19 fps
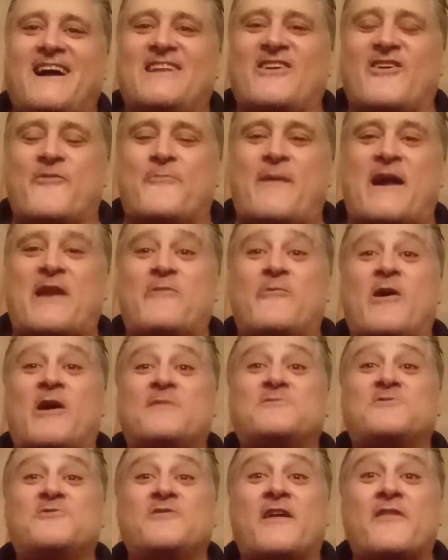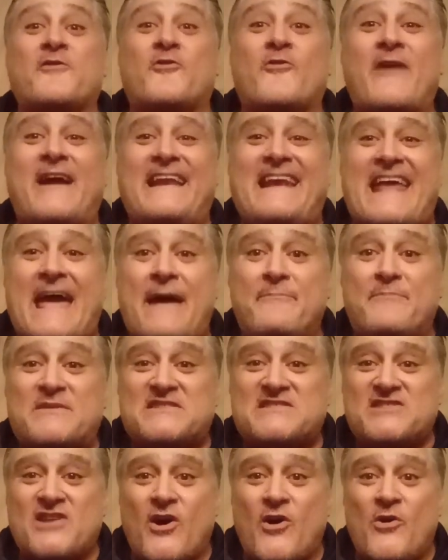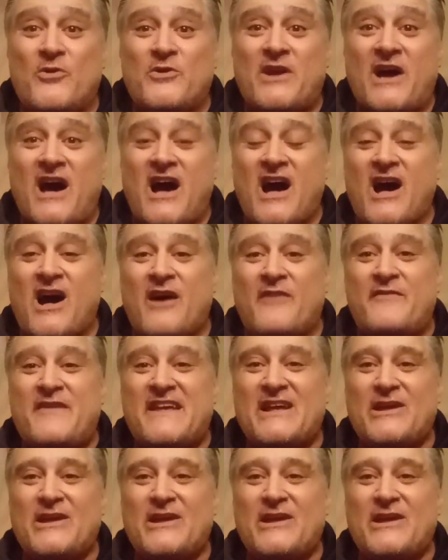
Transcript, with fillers: Hello, everybody. Welcome to another great episode of